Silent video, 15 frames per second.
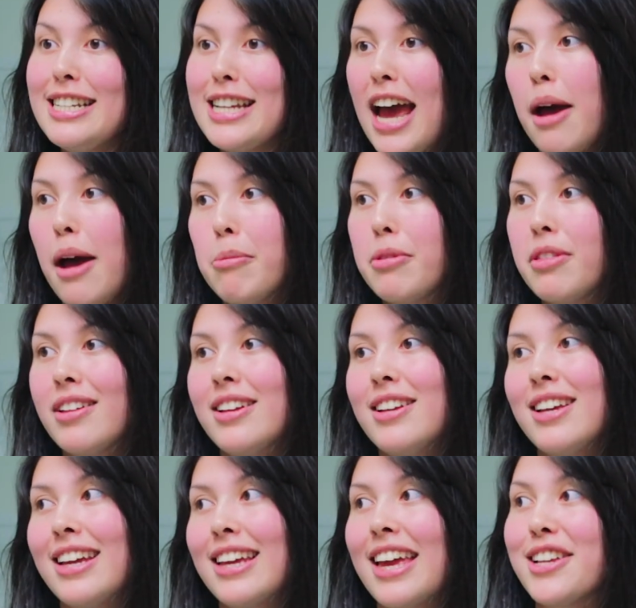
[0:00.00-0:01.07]
depth.
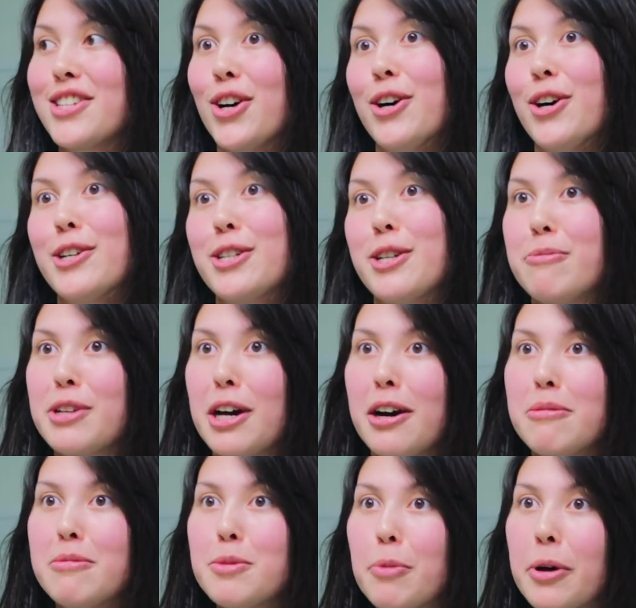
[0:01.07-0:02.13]
It gets hard
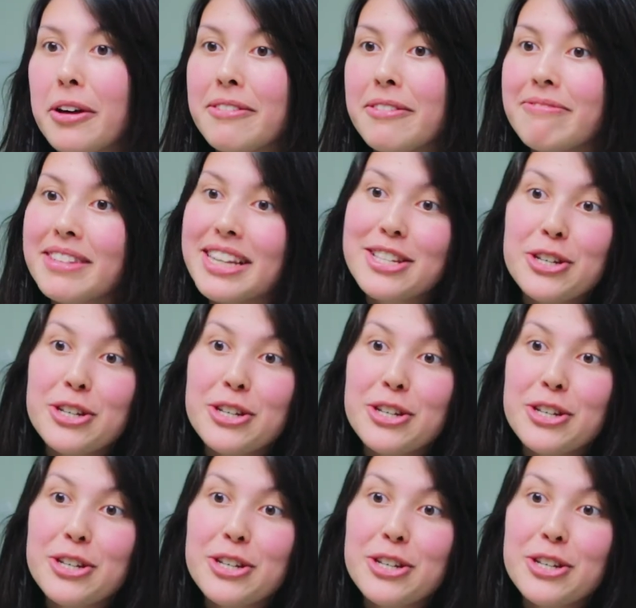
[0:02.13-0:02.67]
sometimes, but that's